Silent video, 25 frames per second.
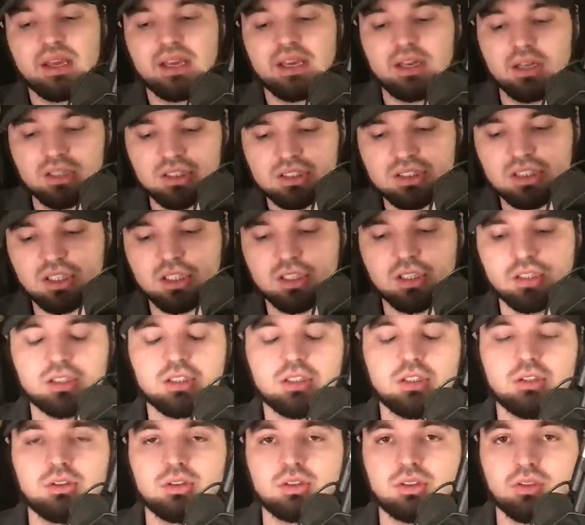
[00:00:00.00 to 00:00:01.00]
Here's the good
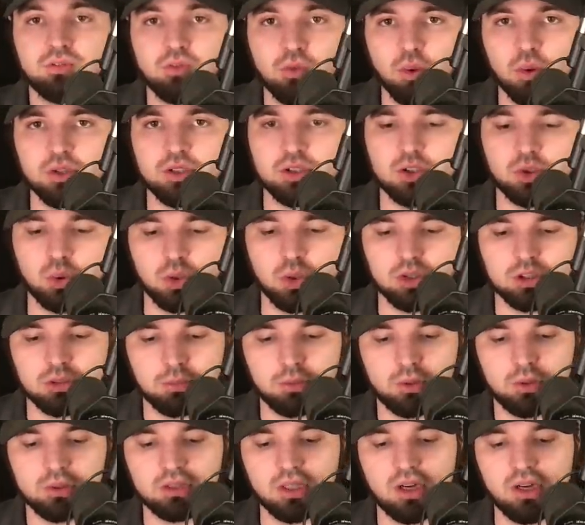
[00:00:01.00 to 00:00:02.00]
news for the Georgia
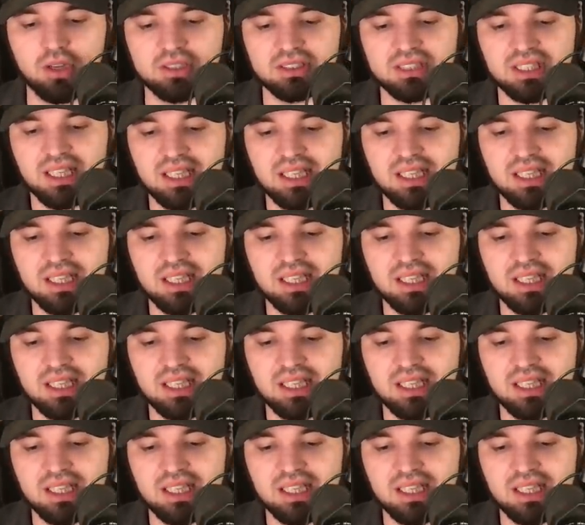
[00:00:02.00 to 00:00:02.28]
Bulldogs,